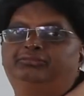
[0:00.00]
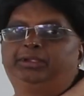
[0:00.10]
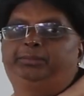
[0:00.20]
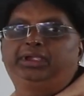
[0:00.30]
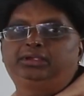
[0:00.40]

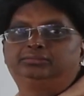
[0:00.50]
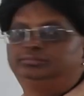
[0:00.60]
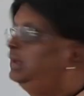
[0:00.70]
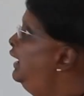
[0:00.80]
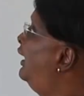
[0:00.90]

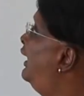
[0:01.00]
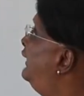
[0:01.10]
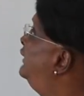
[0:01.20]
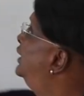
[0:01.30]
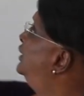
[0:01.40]
VB,
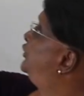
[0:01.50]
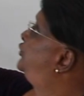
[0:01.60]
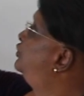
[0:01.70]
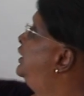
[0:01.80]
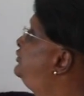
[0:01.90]
and the
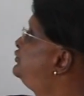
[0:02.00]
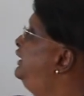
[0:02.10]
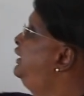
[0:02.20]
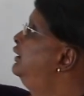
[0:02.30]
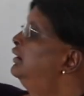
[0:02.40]
2 and
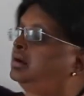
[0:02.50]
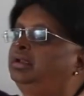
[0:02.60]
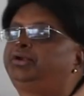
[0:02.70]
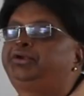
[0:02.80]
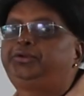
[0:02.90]
3
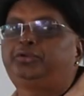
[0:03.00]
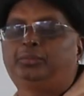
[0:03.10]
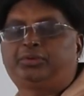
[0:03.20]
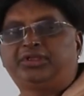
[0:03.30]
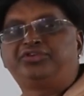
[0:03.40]
connected to
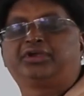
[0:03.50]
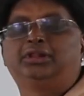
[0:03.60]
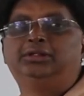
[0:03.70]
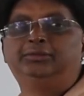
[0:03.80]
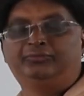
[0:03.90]
the
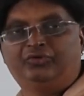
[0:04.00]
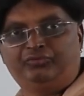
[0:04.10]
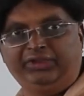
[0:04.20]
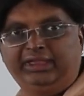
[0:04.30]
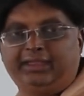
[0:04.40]
potential
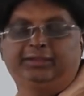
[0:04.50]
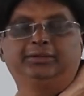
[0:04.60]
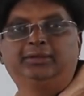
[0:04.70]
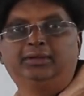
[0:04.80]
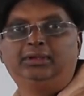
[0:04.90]

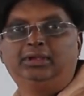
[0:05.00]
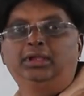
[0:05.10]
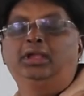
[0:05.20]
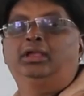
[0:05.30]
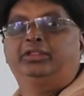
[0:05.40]
VA.
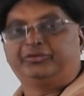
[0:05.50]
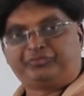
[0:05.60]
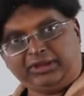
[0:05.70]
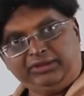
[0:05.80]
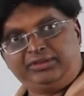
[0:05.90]

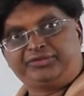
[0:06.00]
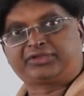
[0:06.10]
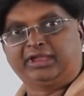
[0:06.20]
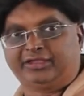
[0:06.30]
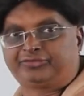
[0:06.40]
Therefore in
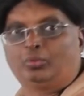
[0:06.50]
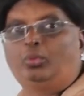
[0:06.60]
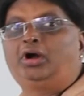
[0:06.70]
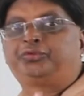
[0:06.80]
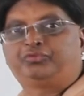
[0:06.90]
this case,
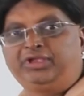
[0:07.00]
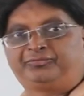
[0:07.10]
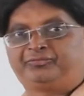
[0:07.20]
what we